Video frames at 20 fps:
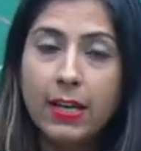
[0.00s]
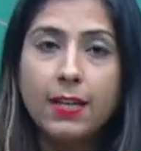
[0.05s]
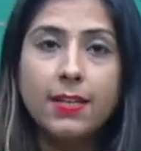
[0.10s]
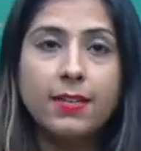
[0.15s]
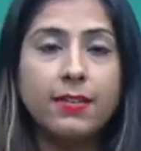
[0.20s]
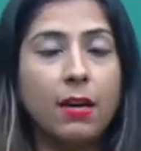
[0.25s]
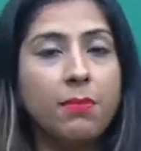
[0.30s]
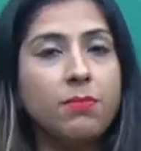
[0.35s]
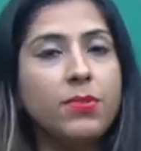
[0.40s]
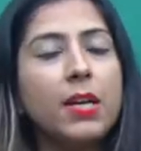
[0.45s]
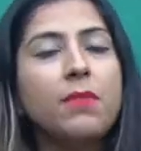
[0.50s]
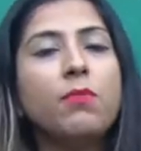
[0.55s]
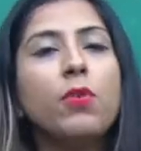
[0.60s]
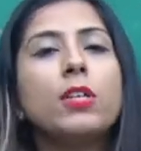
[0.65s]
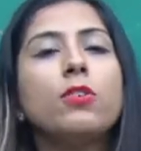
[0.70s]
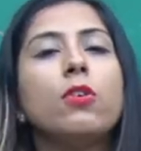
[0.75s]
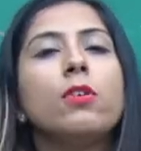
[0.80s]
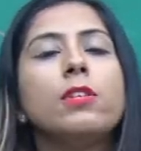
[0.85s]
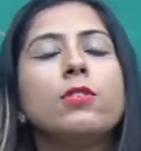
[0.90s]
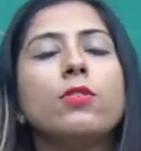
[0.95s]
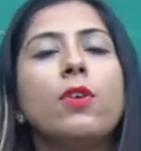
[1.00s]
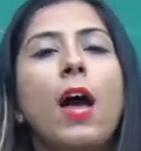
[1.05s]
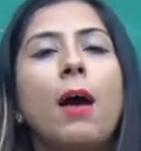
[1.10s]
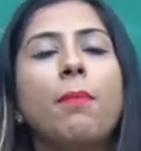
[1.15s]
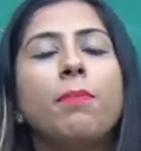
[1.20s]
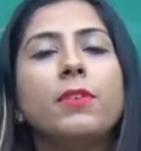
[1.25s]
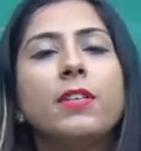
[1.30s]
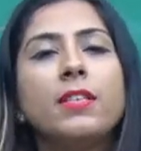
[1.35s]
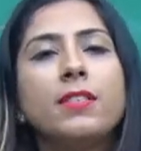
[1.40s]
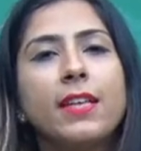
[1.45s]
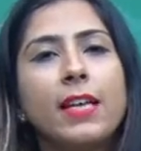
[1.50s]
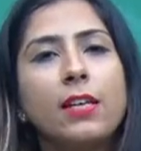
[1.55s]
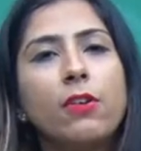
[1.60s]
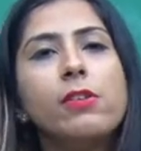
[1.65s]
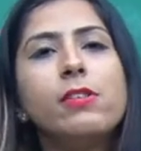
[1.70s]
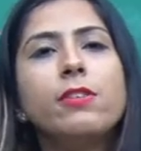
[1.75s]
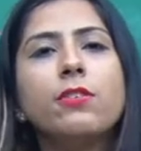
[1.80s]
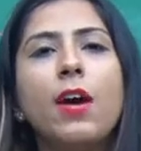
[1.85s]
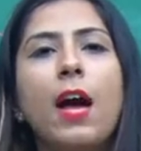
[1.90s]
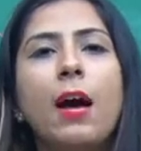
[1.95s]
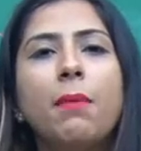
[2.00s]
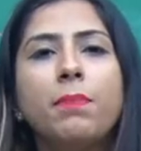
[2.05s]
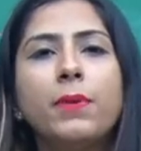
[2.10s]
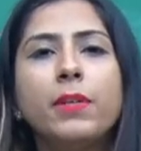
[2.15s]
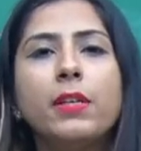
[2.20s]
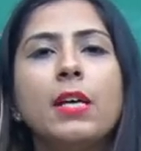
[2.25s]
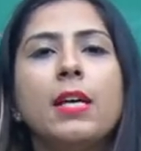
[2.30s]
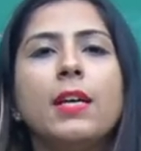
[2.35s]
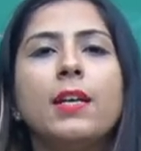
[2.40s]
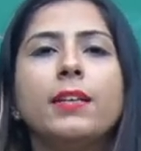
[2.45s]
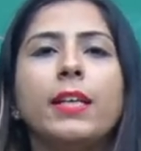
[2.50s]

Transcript: Sometimes what also happens, this can also happen